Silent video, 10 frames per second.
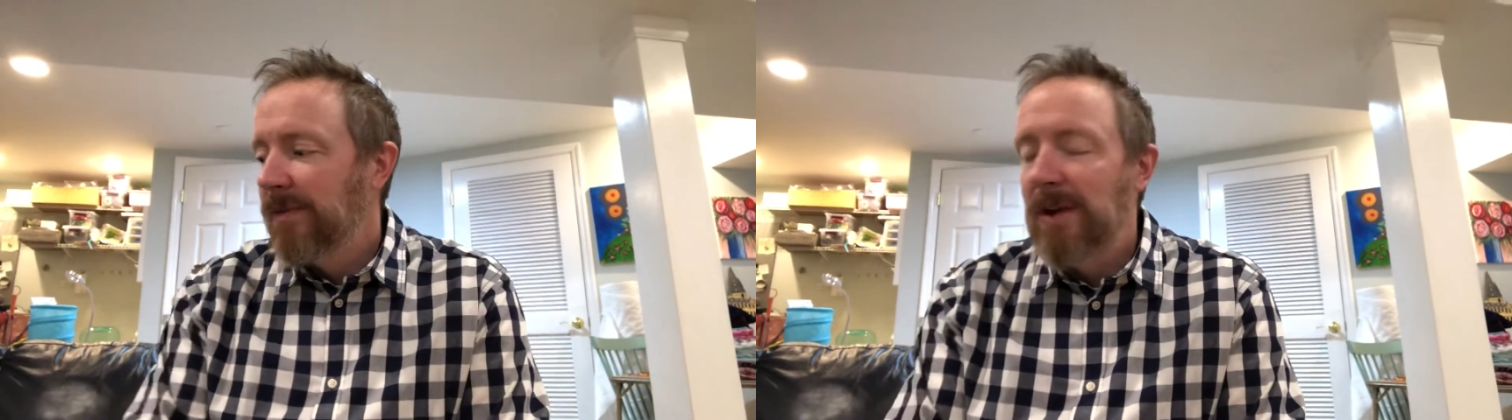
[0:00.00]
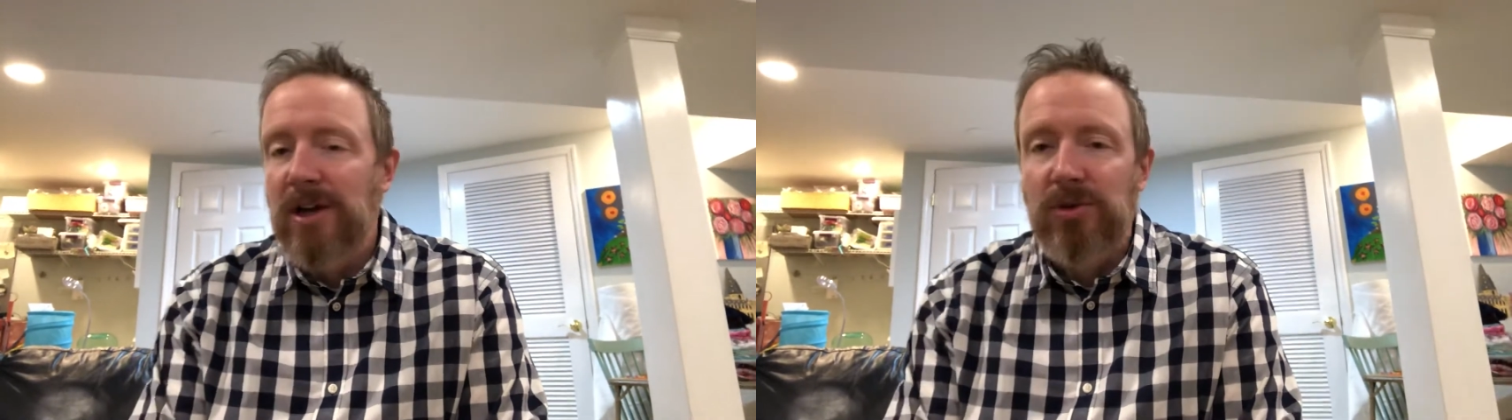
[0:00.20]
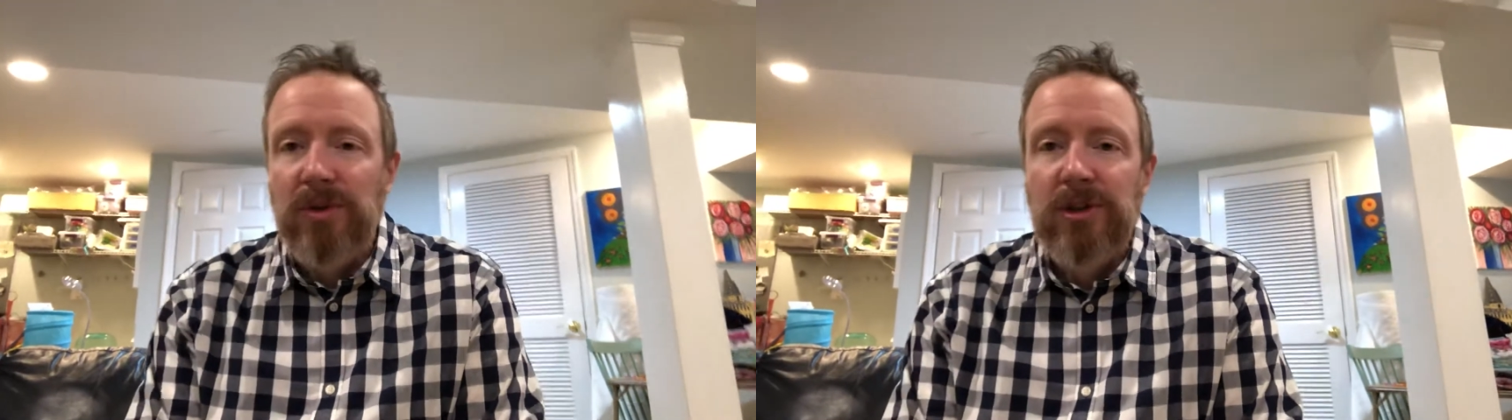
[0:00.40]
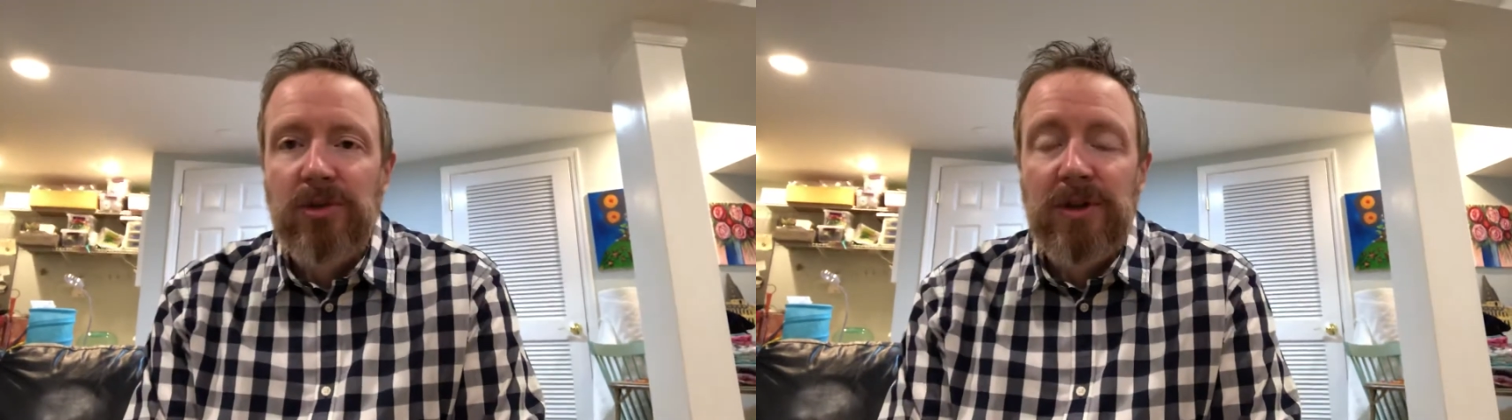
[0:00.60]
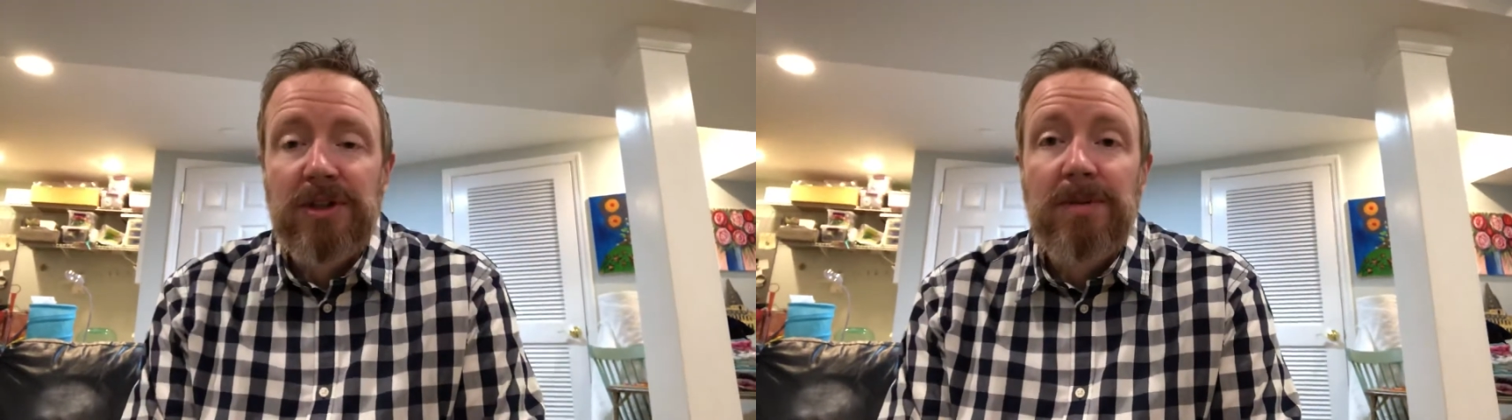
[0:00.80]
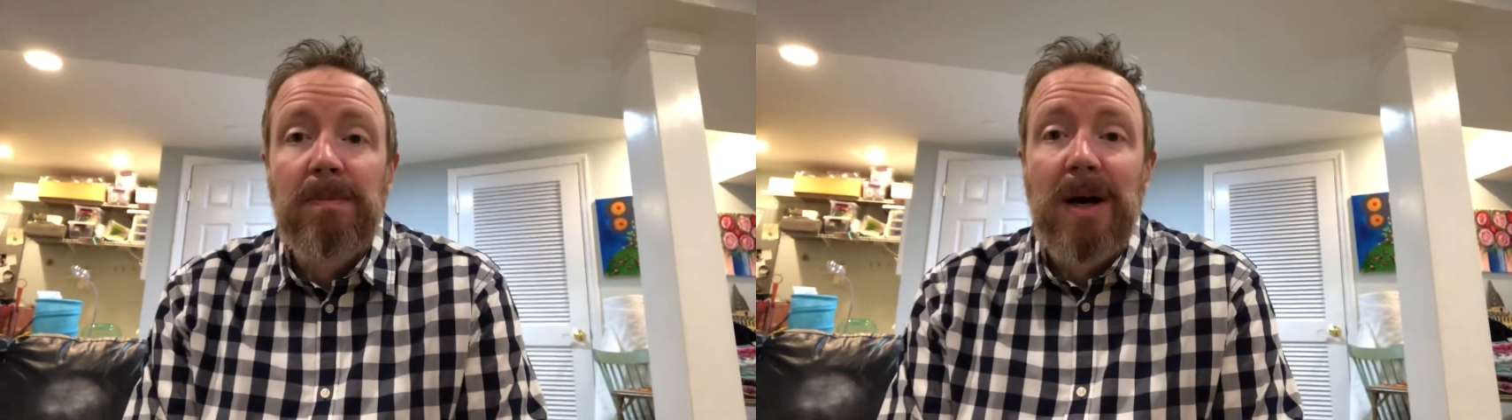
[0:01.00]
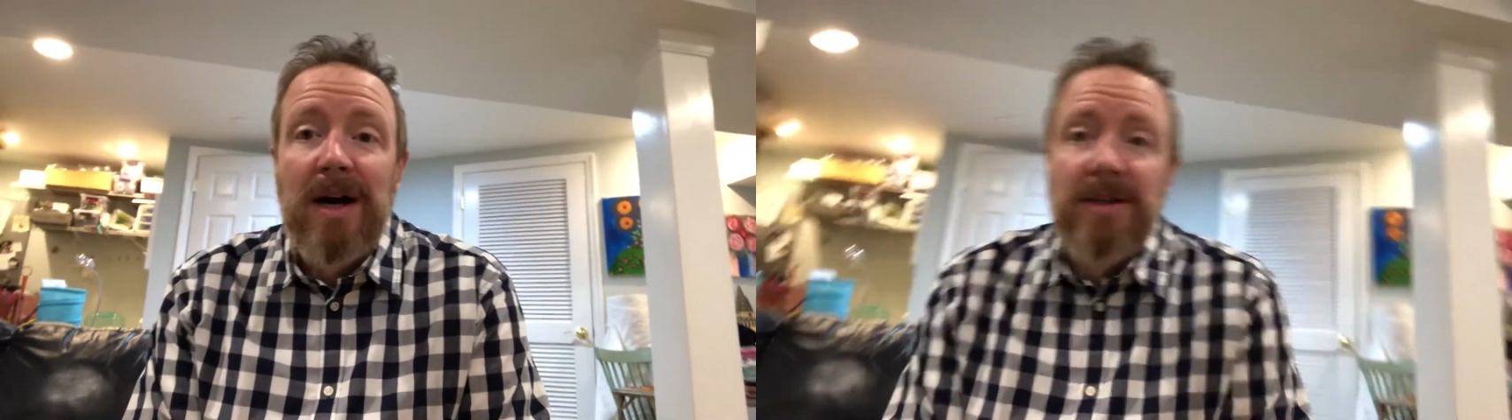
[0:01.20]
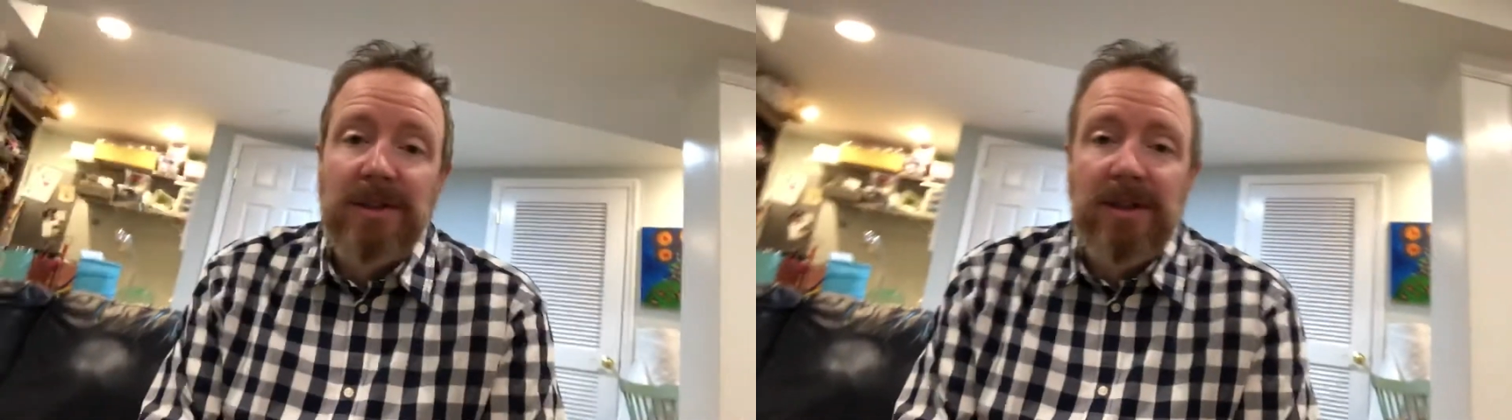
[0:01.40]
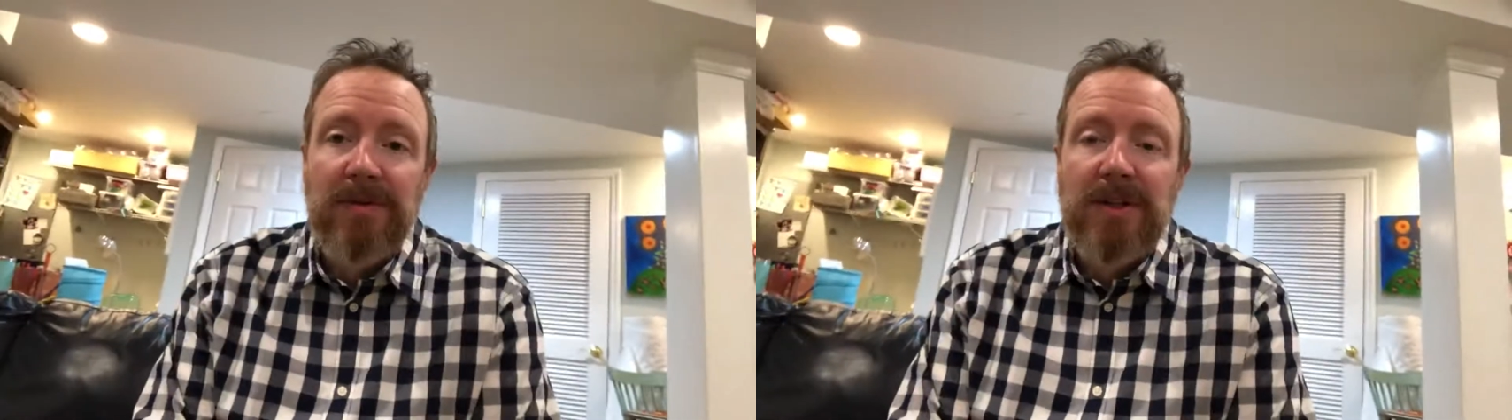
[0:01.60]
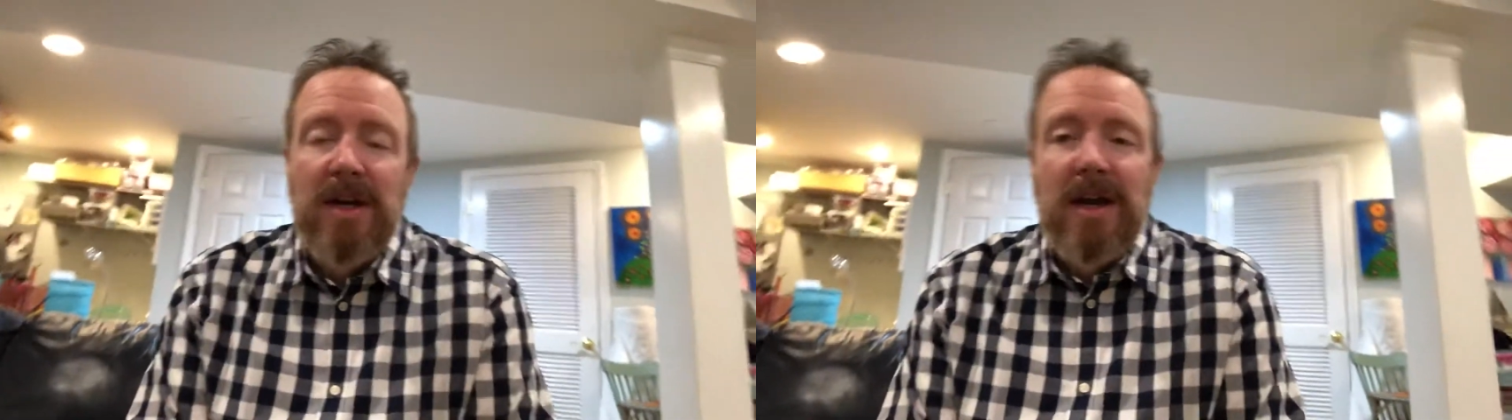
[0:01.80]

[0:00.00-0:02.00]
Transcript: of natural increase, some positives.